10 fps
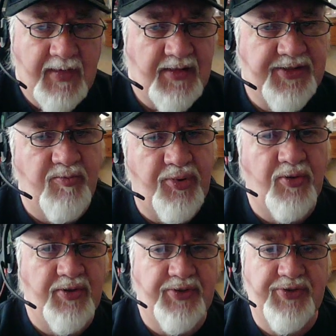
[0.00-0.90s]
And it's
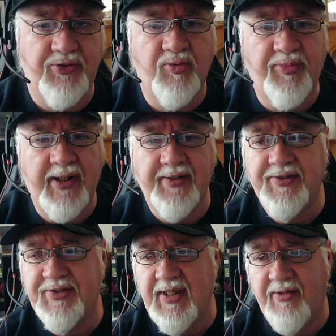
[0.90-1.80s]
important to sort of break
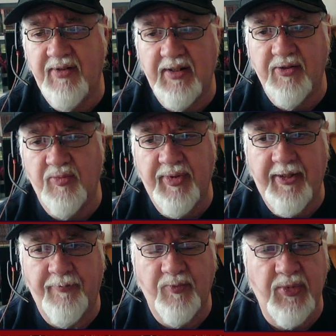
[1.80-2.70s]
this down a little bit.
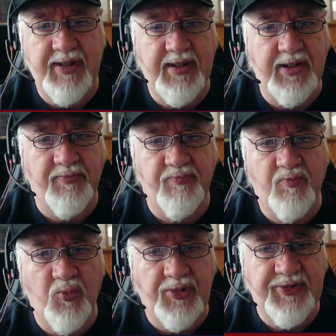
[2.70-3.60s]
We
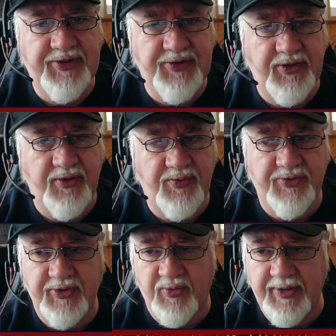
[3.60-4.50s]
wanted to
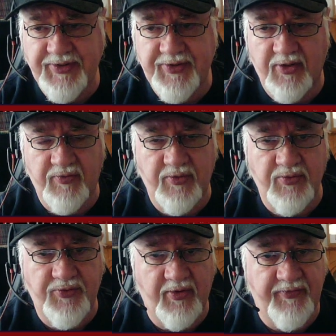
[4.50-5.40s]
use the quick start
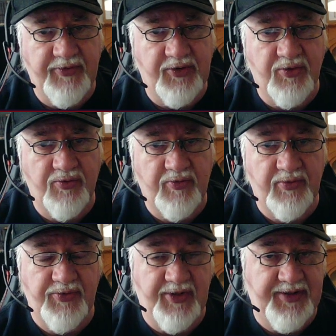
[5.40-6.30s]
rules rather than the core
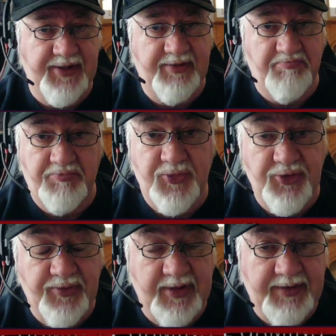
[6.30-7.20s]
rules. I did
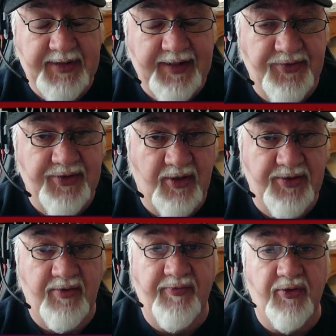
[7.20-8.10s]
do the
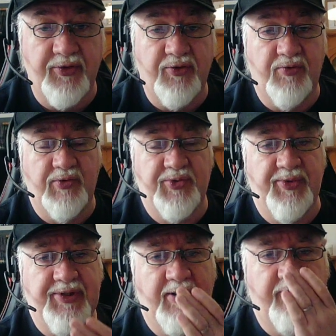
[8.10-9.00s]
Kickstarter, I've got the core rules
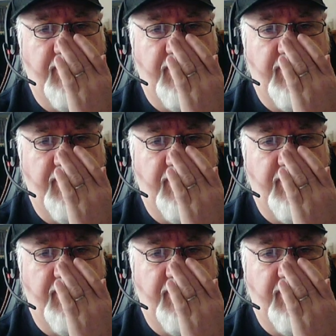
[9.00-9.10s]
myself,